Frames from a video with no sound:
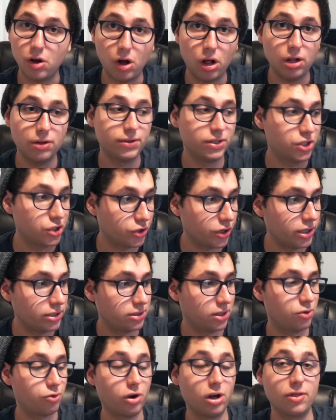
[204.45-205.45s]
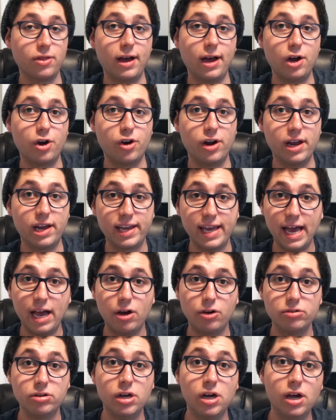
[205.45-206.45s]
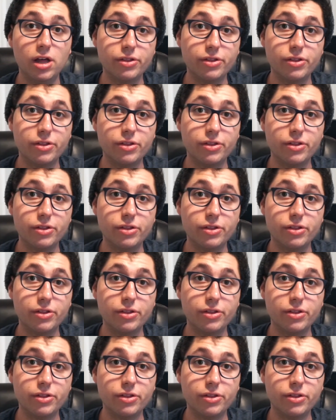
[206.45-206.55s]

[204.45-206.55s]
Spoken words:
all of it straight into the Roth IRA account.